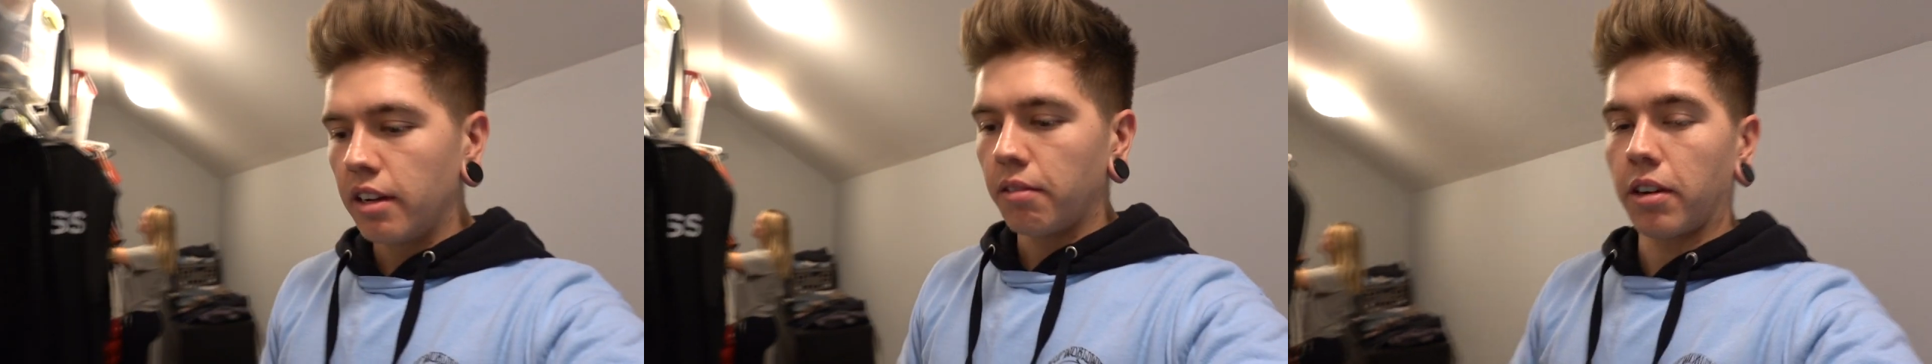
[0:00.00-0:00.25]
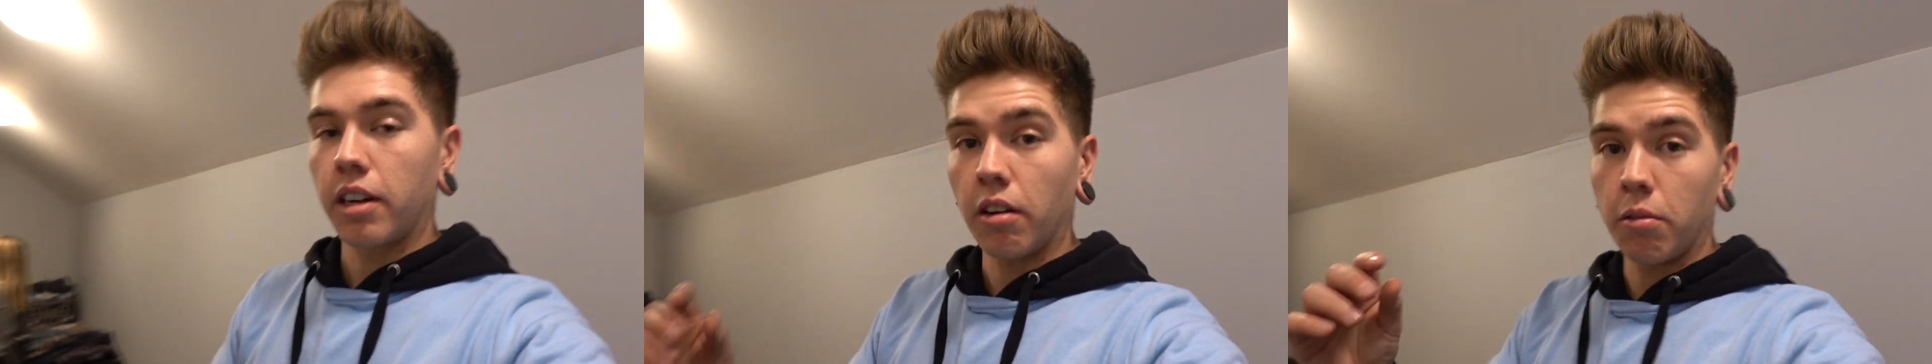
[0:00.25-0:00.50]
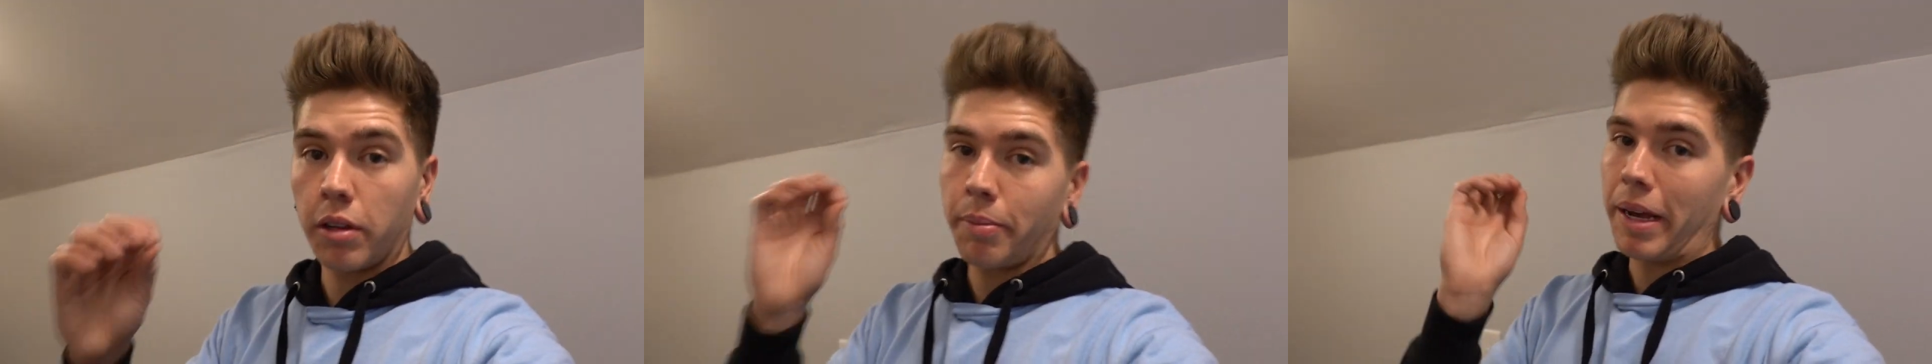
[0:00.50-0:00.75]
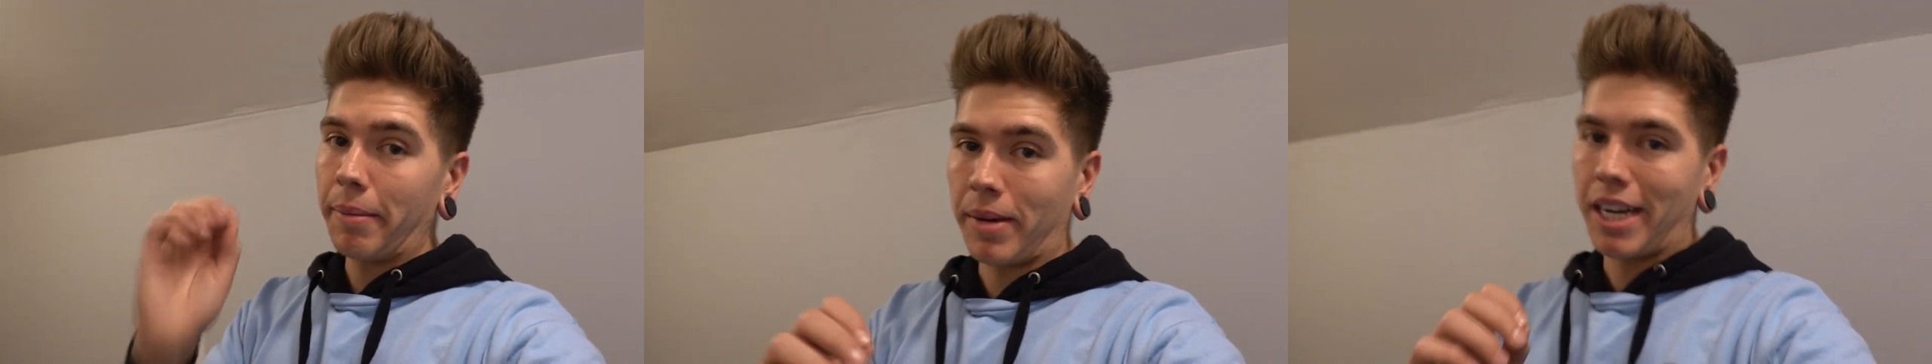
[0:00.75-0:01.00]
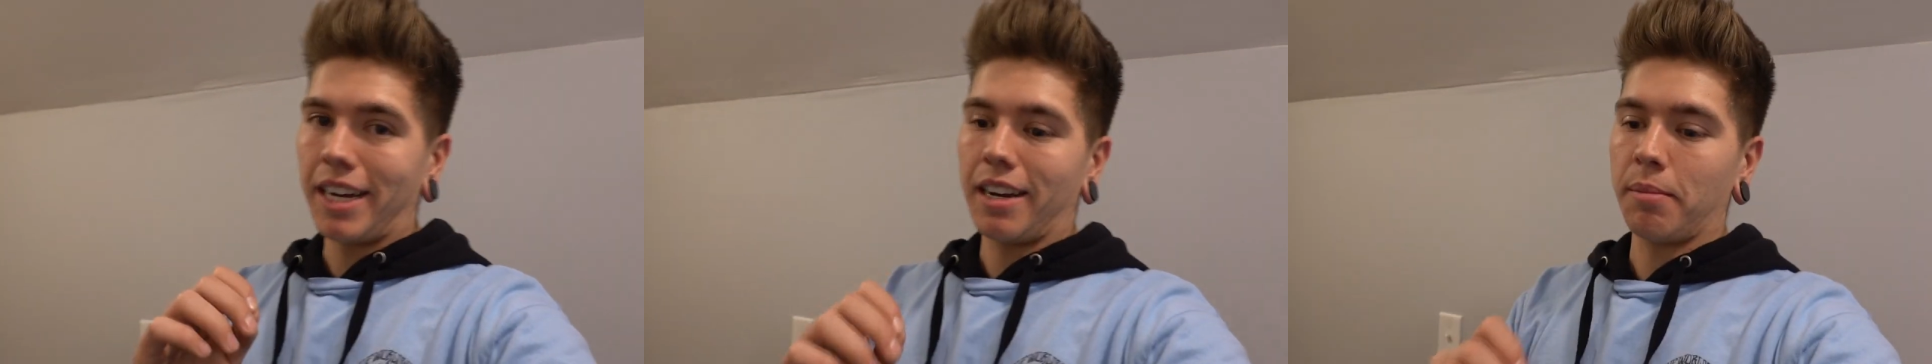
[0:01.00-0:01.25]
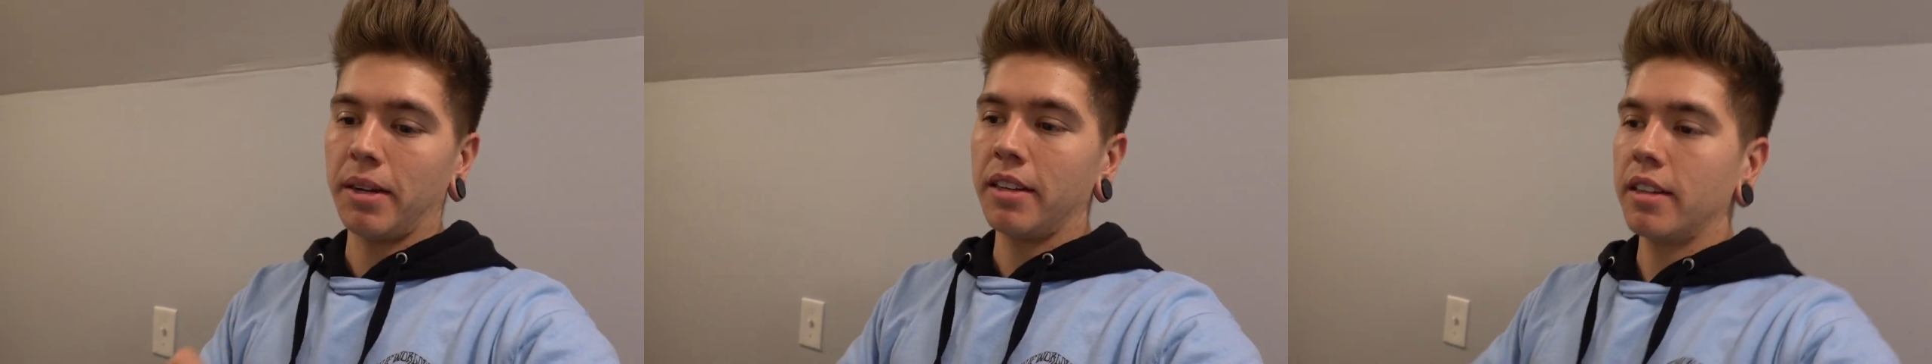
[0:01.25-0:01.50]
We're going with my
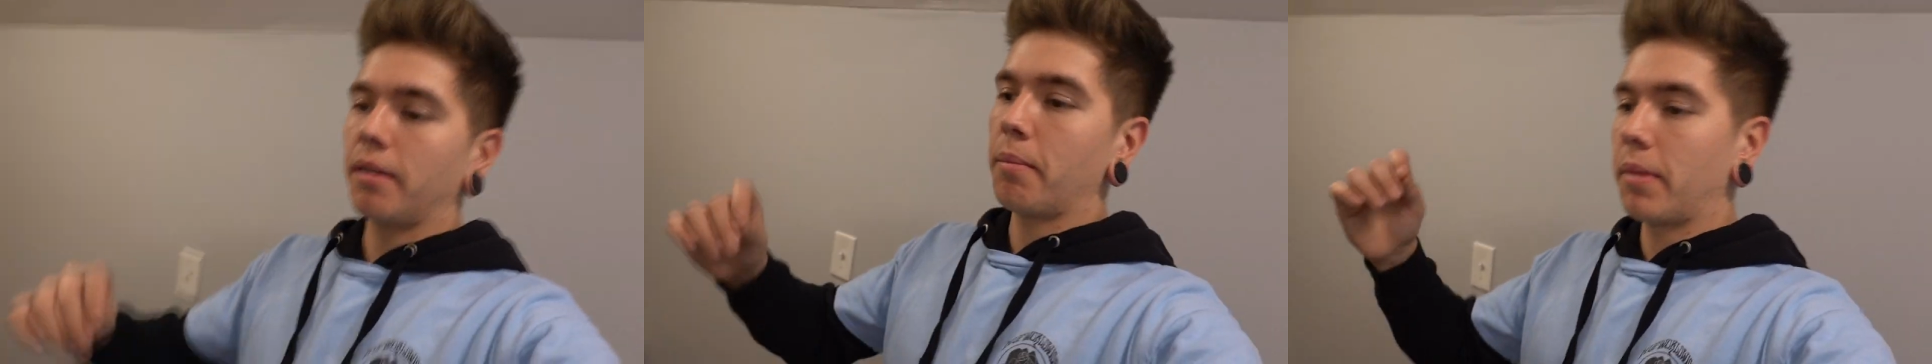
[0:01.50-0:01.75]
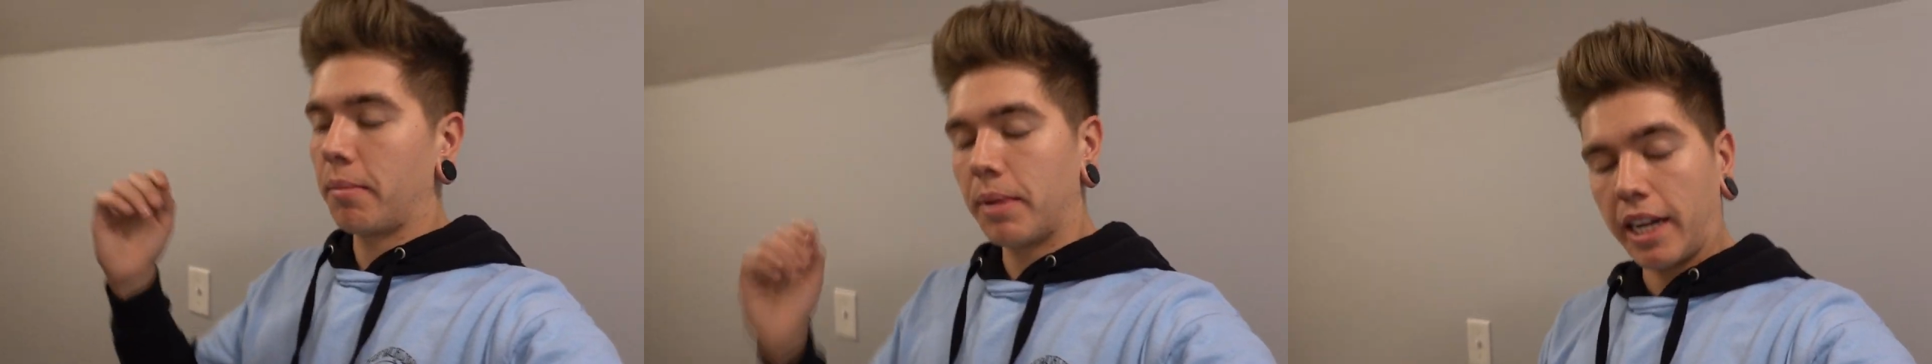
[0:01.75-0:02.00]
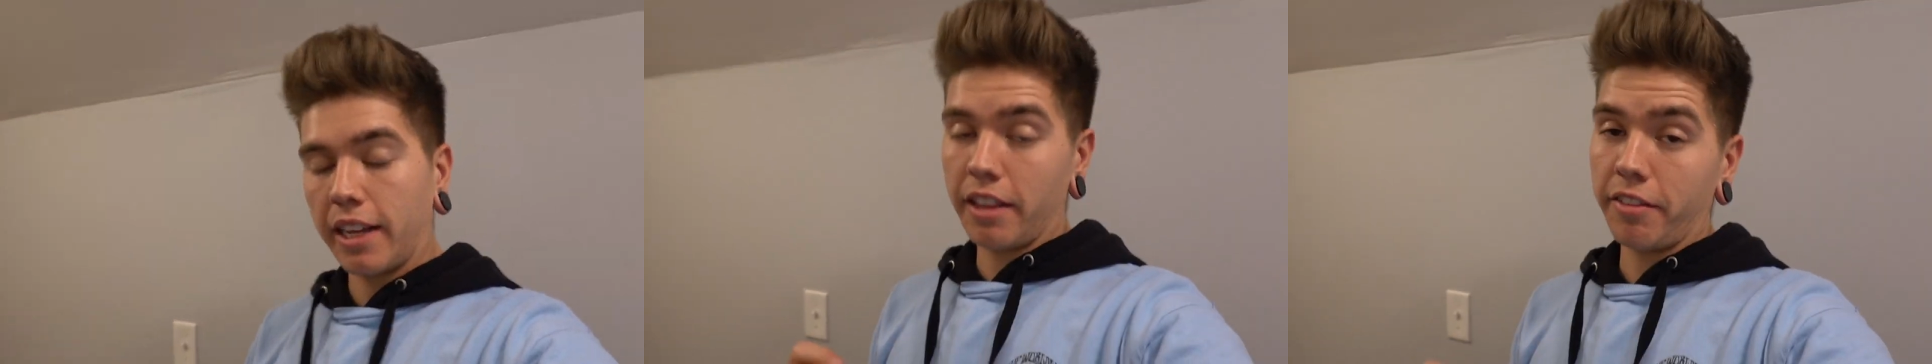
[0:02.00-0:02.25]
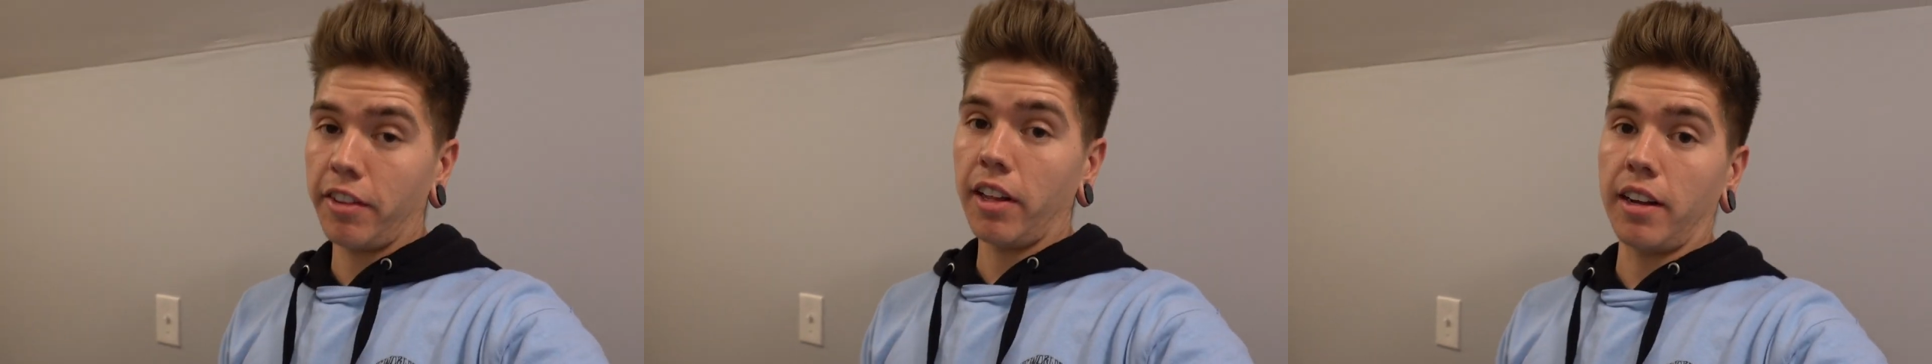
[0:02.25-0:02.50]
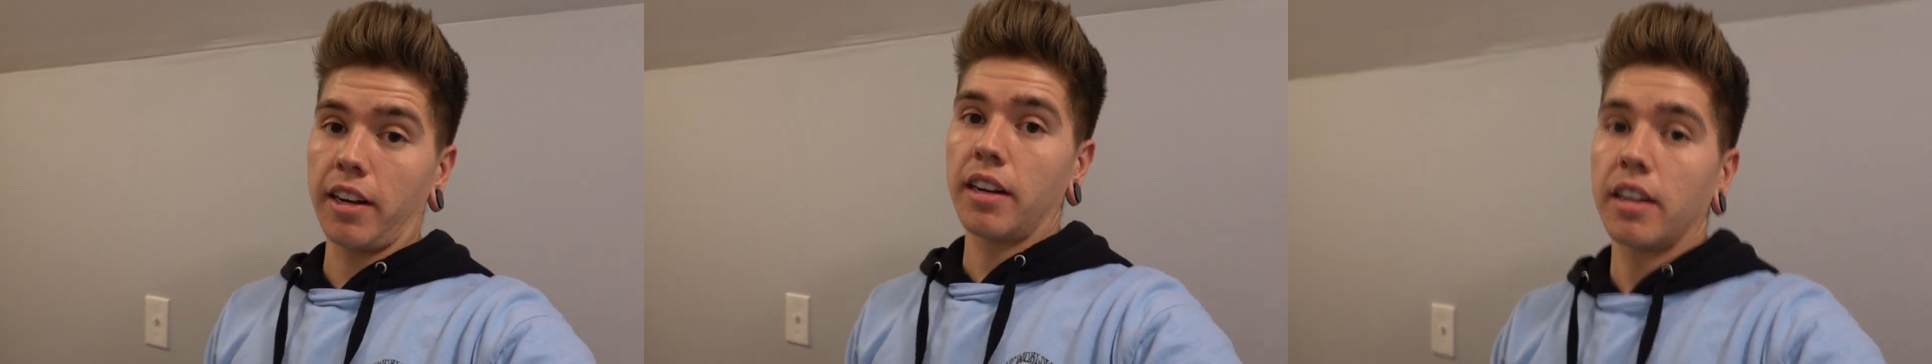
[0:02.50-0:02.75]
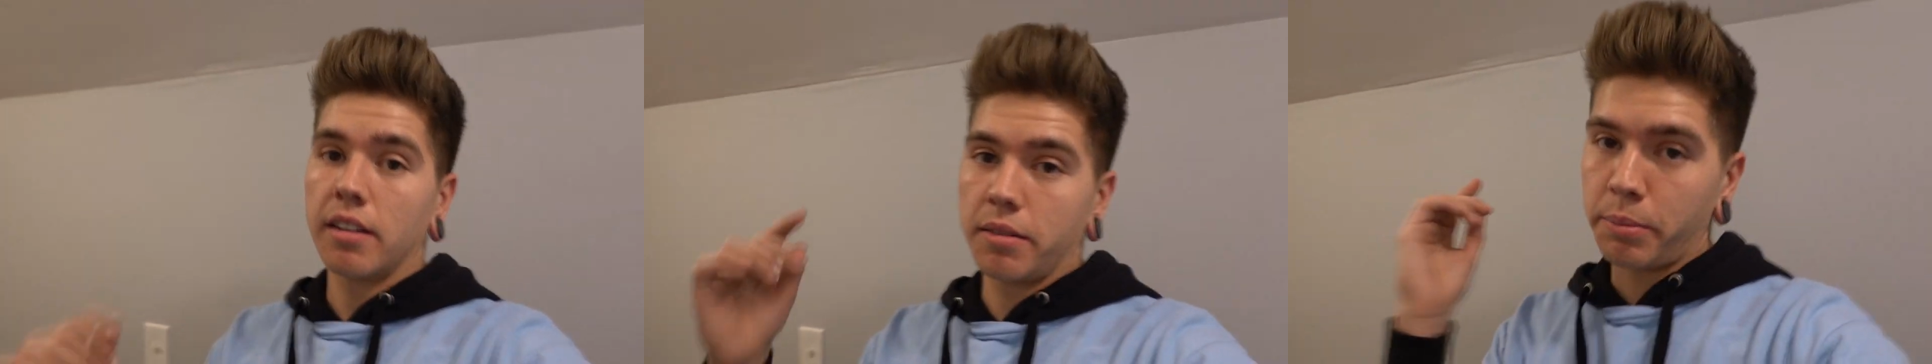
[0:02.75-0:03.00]
mom, but I'm gonna end the vlog
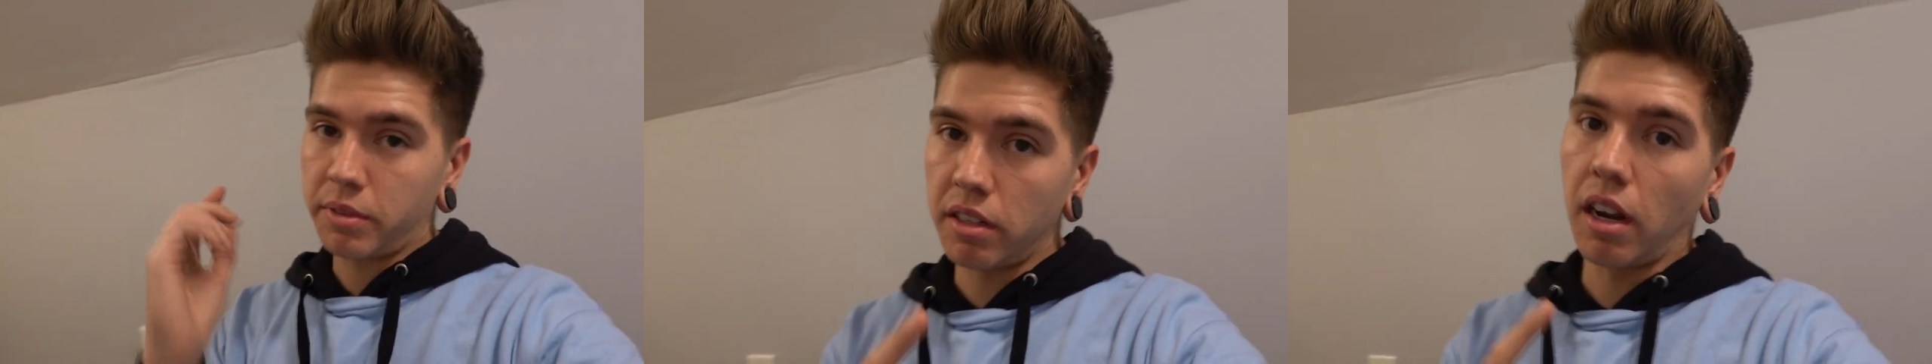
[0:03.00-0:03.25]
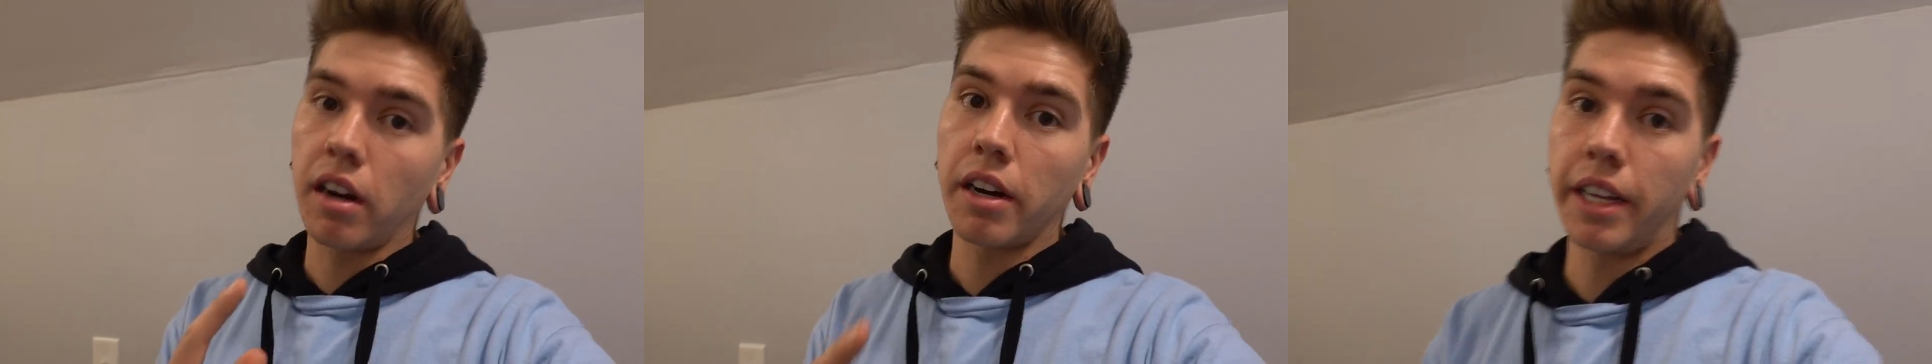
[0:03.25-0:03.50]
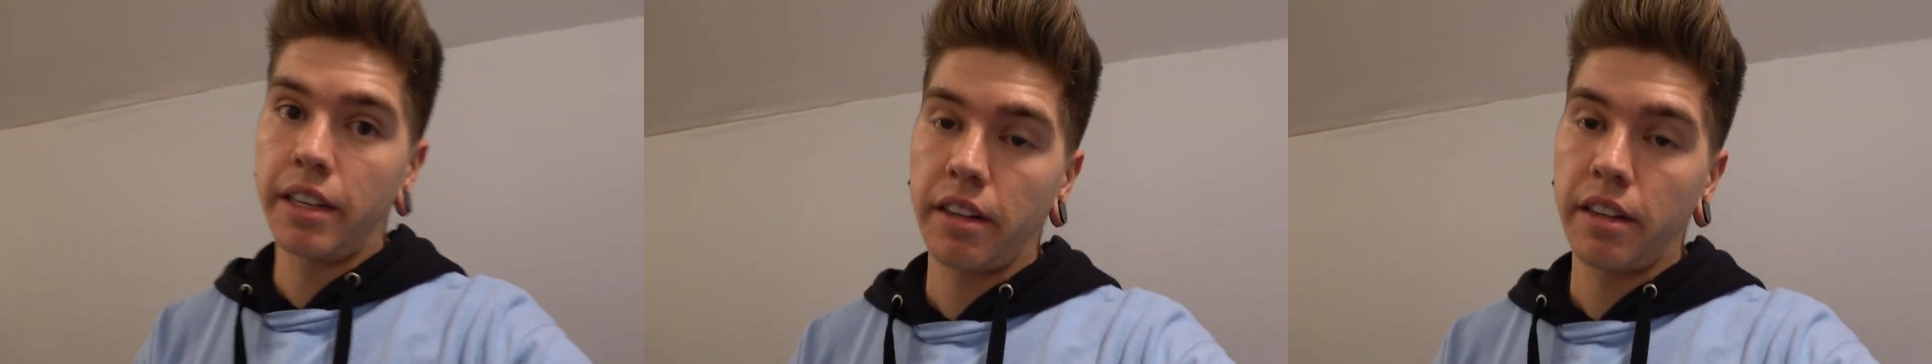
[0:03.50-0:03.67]
sorry.